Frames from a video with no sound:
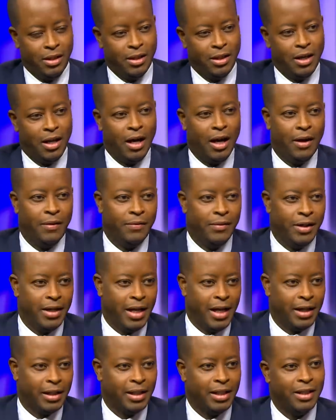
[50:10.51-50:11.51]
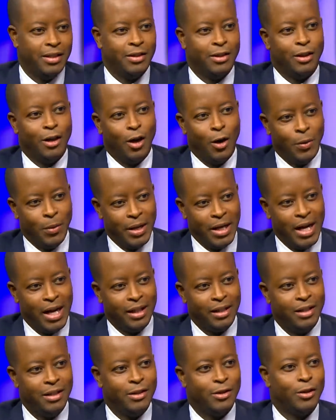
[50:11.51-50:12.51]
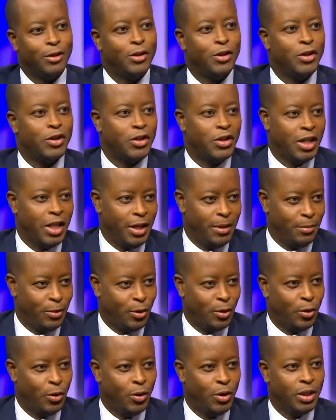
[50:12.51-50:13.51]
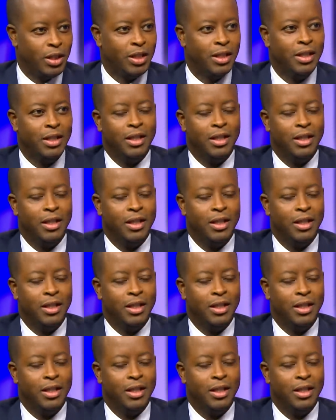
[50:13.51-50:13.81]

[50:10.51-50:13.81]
Harvard athletes and Howard athletes on the same court,